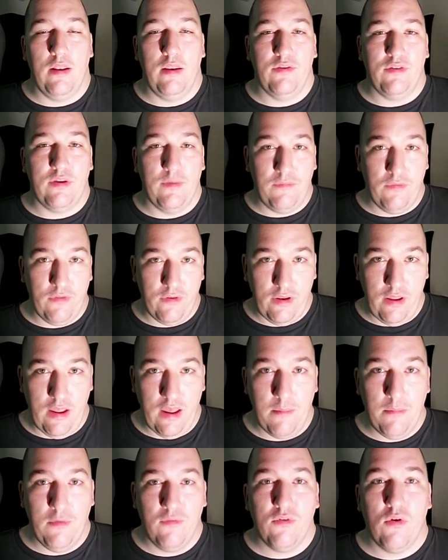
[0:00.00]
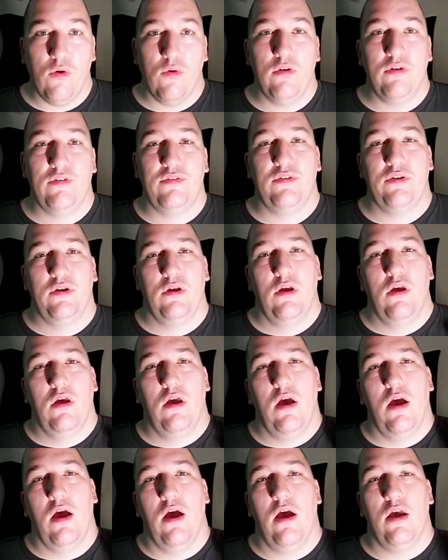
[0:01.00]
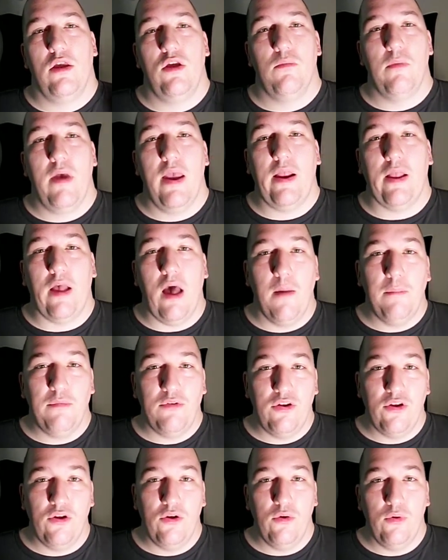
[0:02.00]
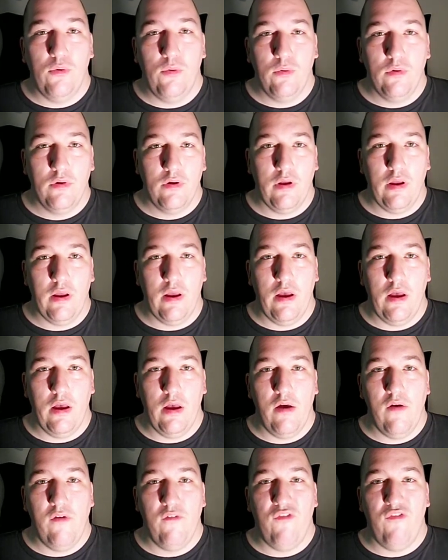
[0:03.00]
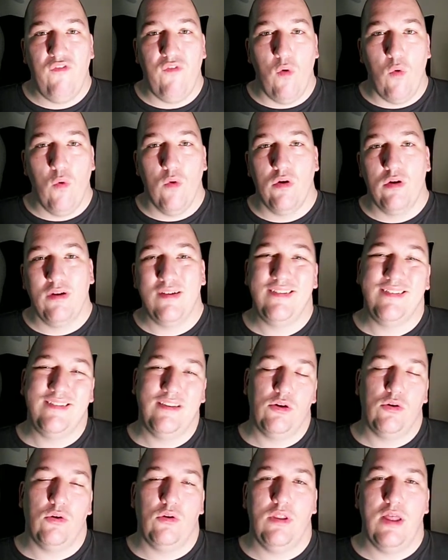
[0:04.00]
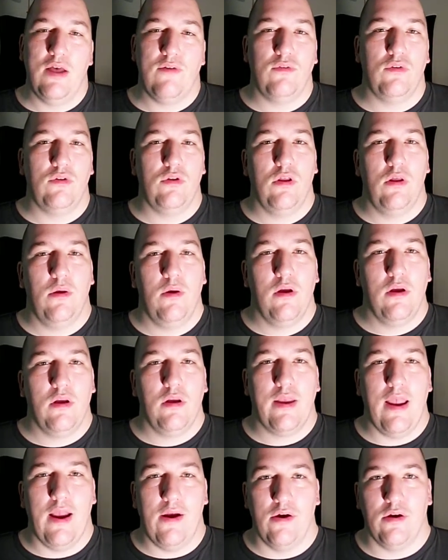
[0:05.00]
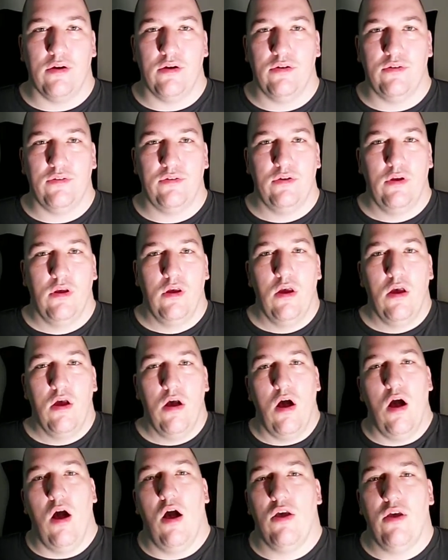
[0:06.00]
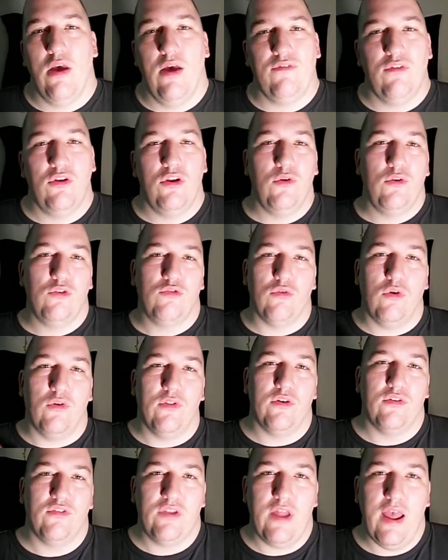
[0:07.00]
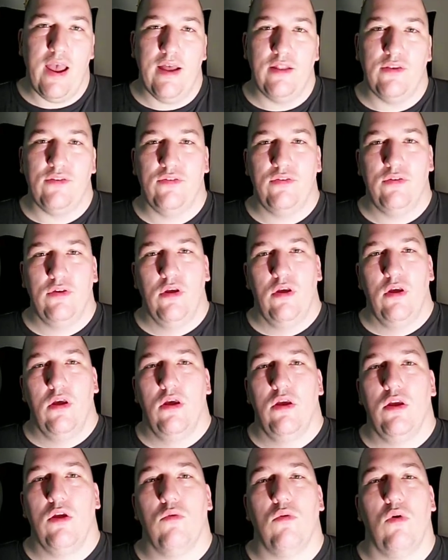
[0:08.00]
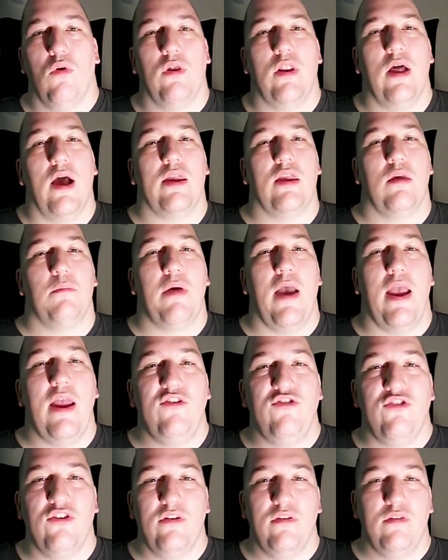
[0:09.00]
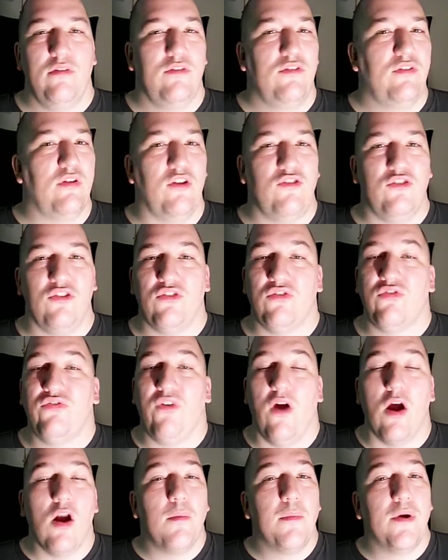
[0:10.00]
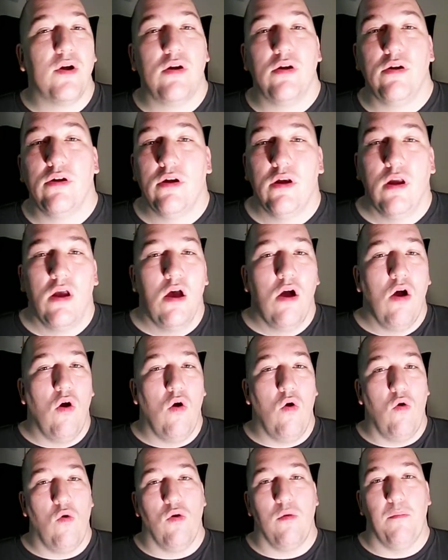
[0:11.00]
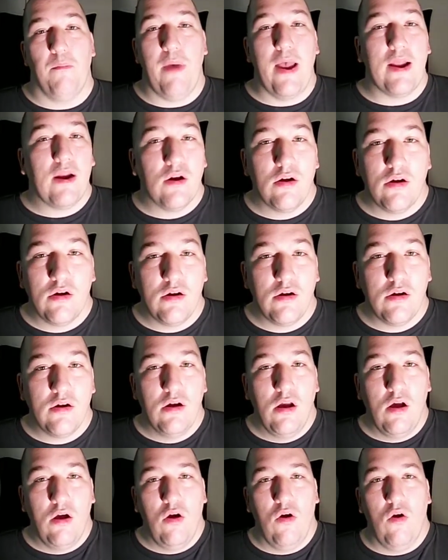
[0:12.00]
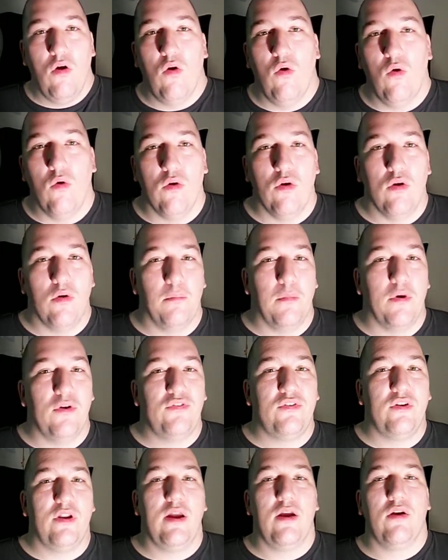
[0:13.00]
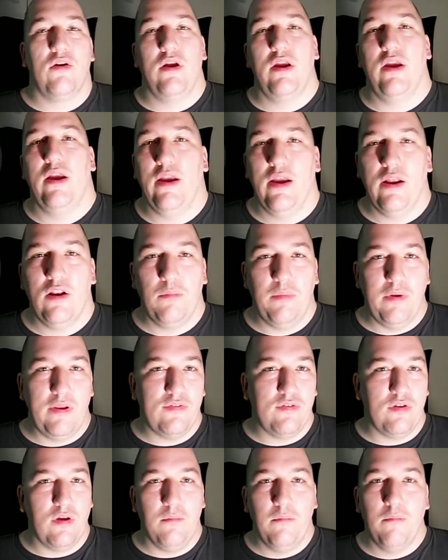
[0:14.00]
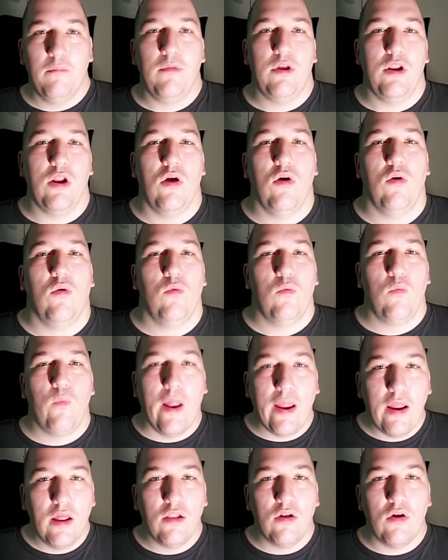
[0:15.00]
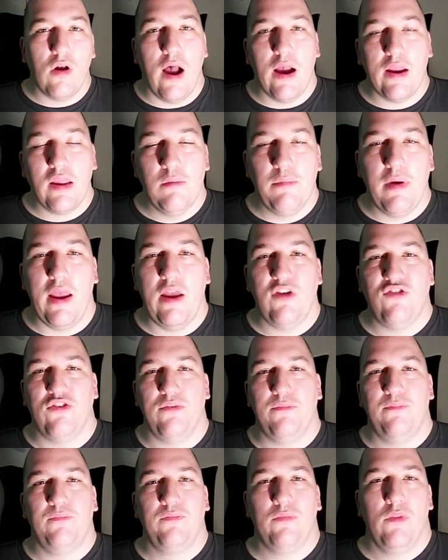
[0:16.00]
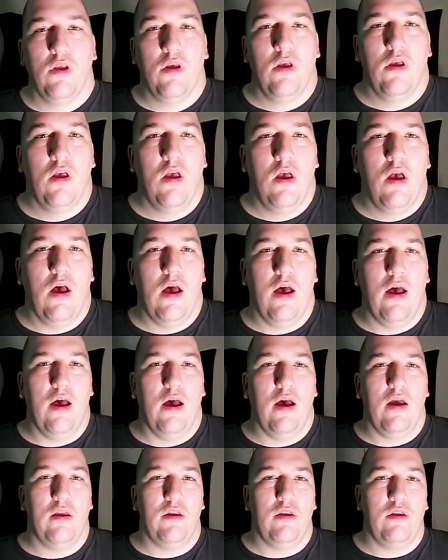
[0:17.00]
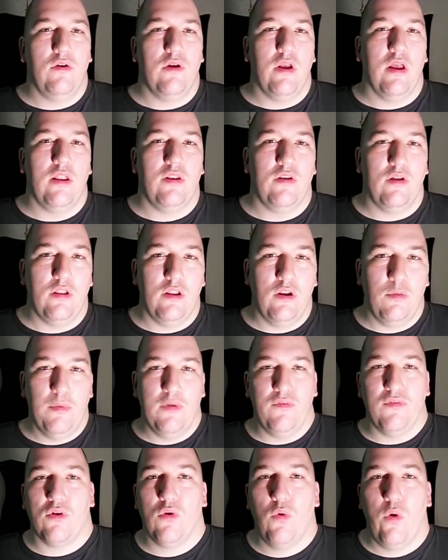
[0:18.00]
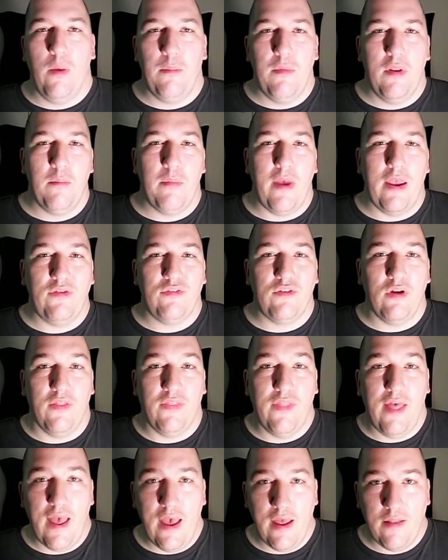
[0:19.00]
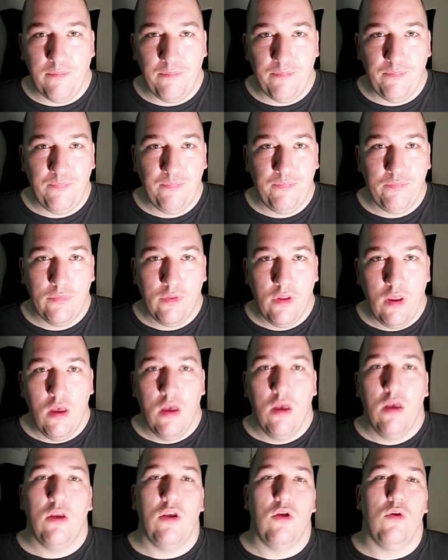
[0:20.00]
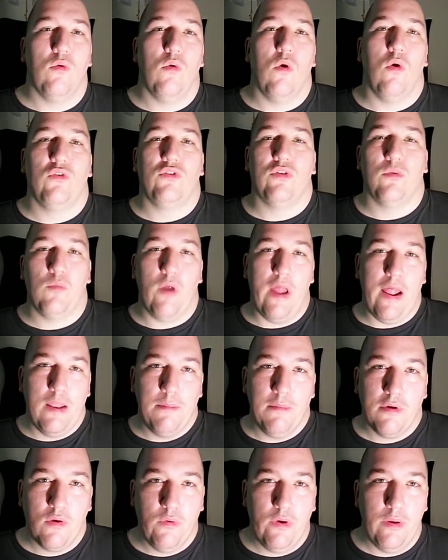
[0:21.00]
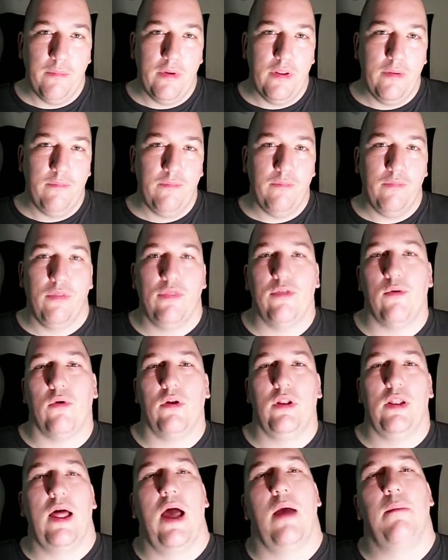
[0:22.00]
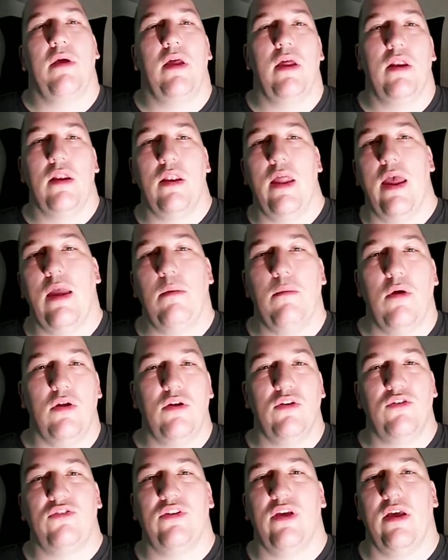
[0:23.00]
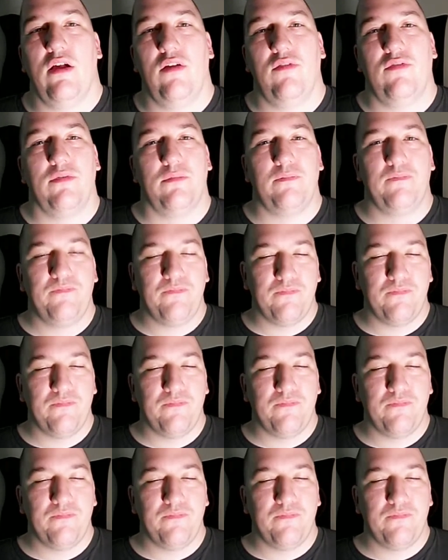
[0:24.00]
except for the DM, of course, you make up to 4 0-level characters. All you have to do is roll their stats. You roll an occupation, such as farmer or beggar or mercenary. It'll be some, you know, regular occupation. You get a little bit of equipment based on that. You roll some random equipment, throw an alignment and a name on yourself,